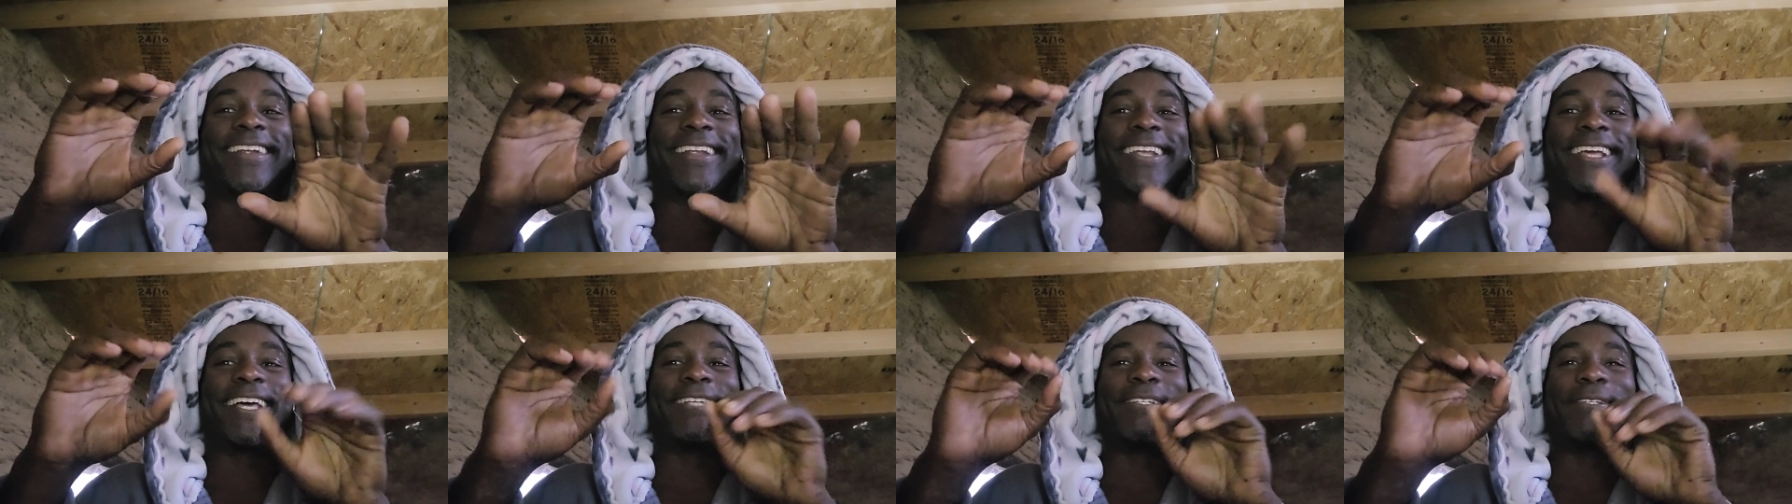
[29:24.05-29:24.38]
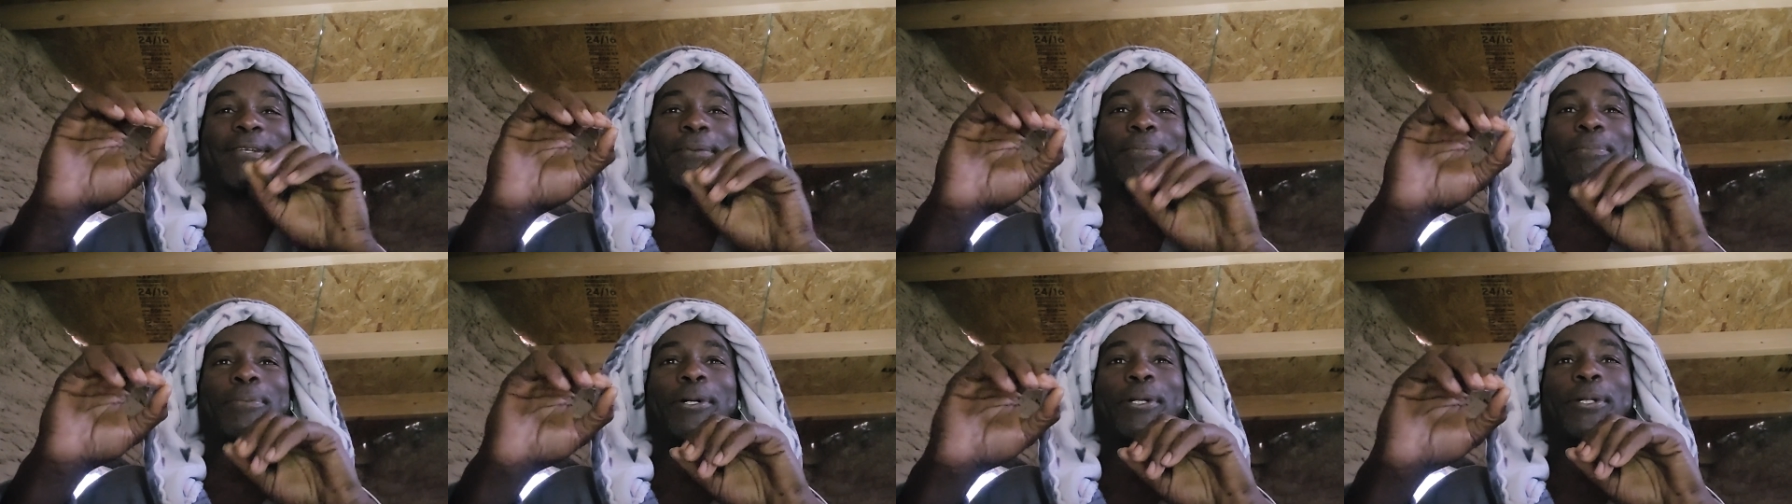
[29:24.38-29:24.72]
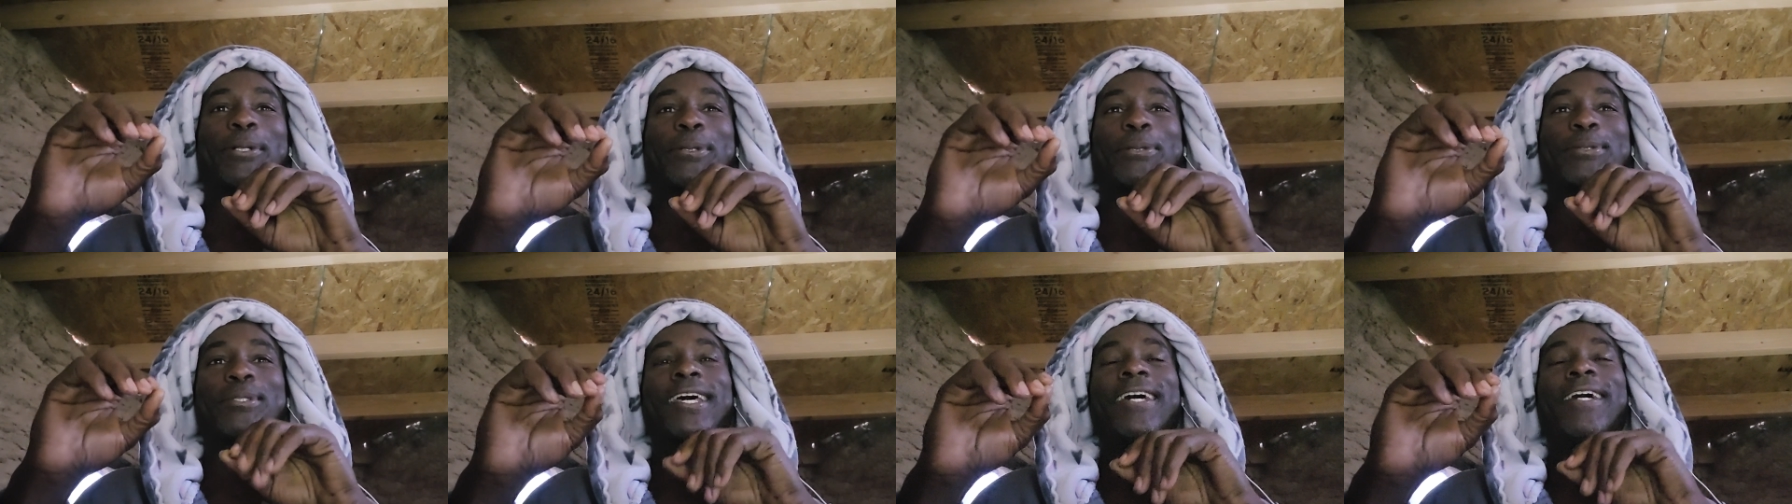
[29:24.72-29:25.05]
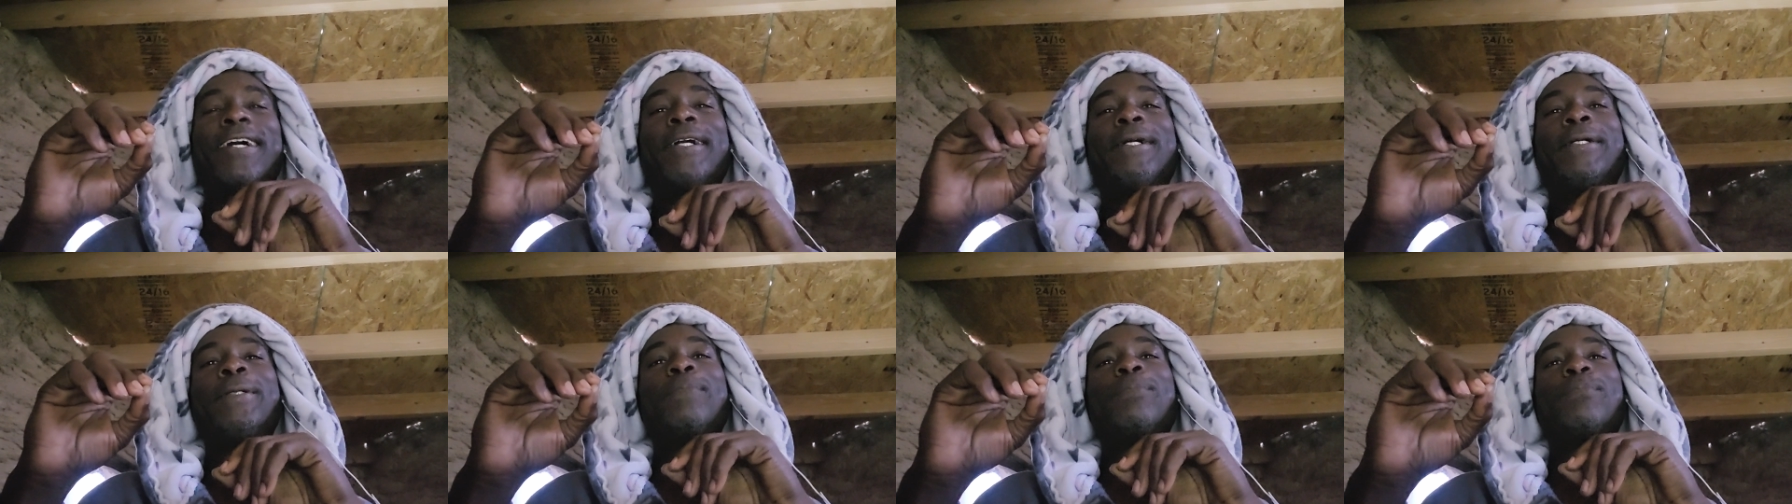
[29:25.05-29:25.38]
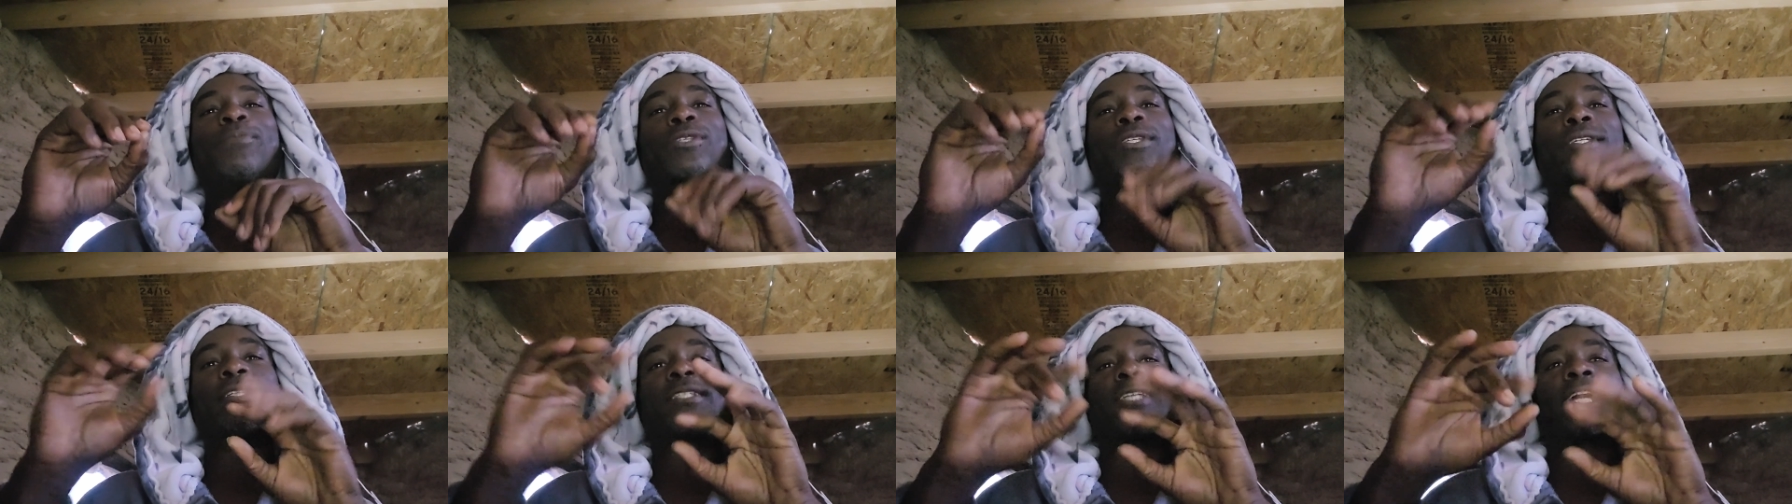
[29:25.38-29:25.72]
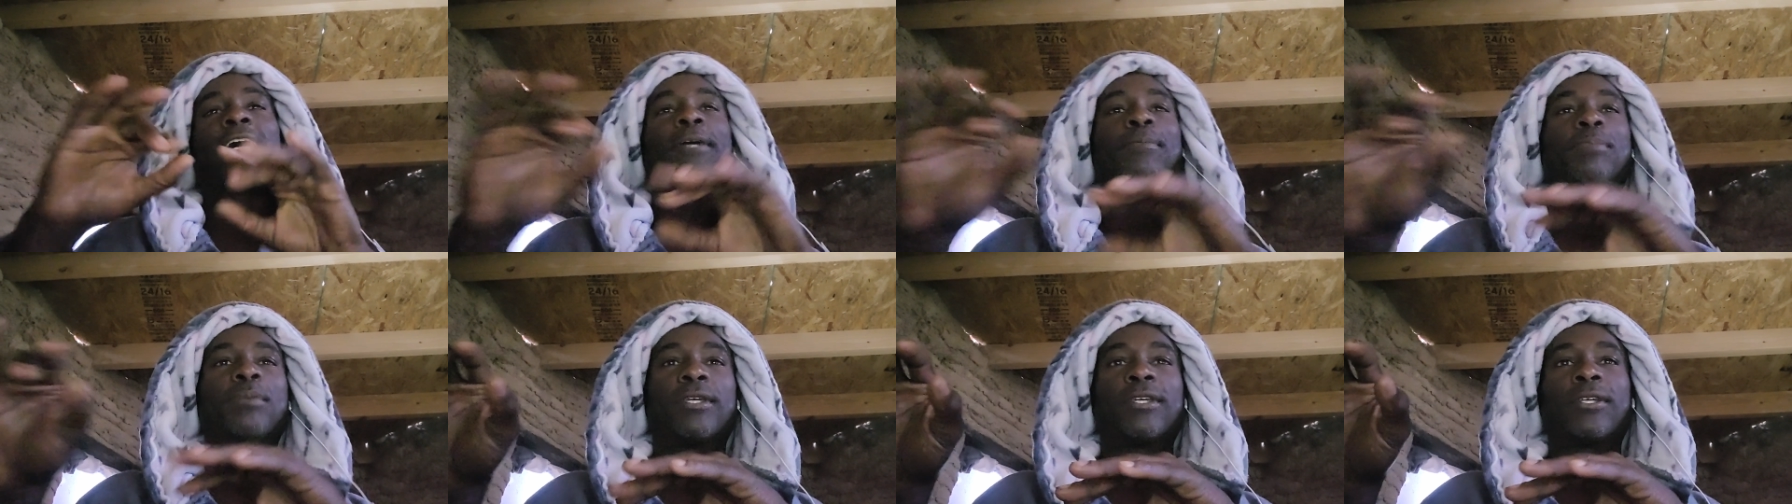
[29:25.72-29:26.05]
as opposed to
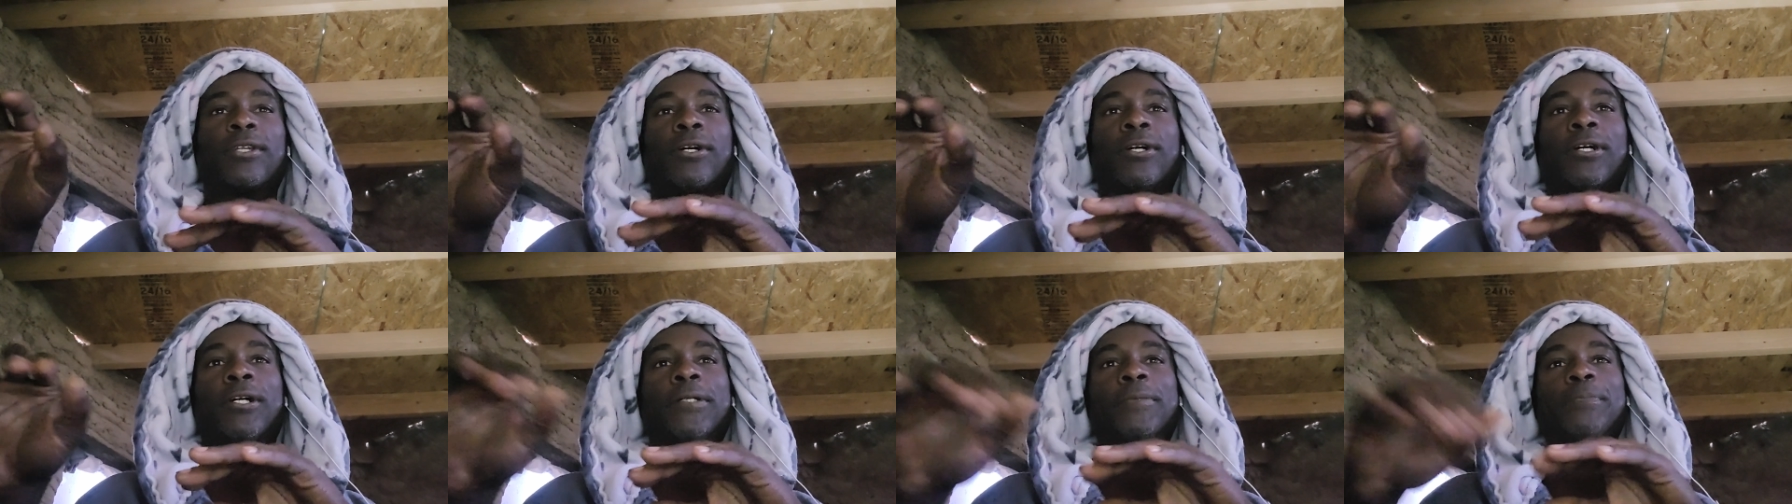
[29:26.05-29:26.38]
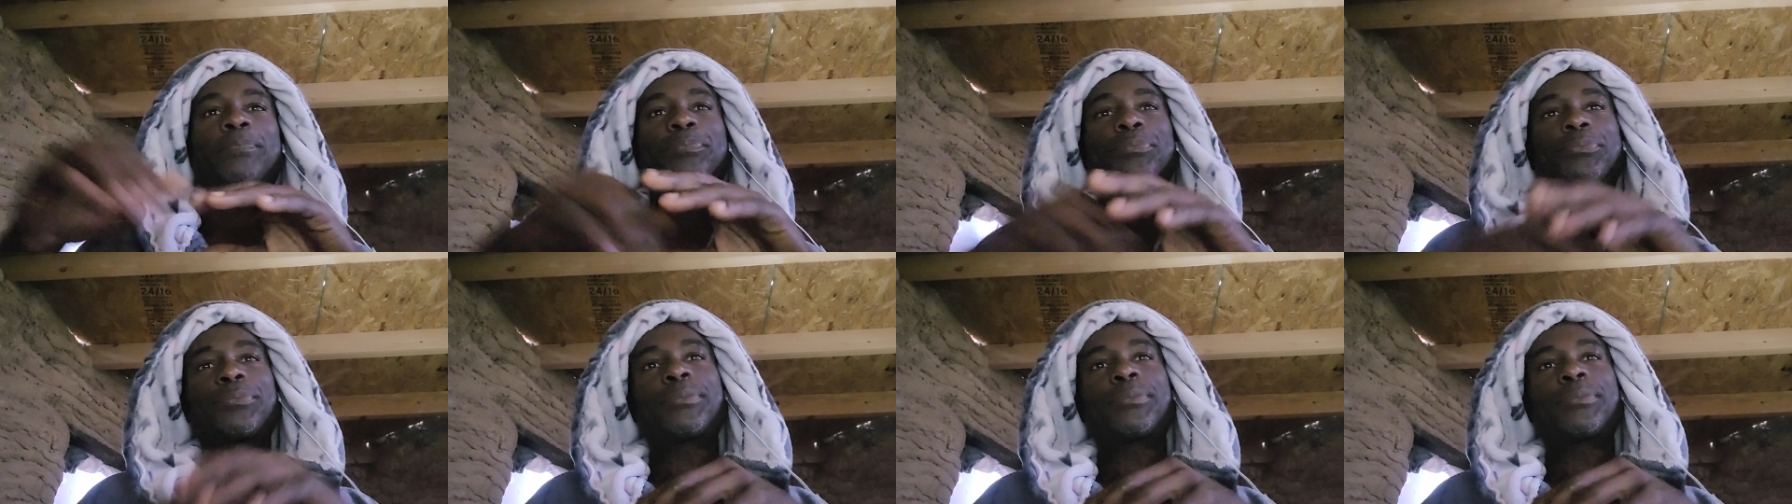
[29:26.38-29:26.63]
typing it all.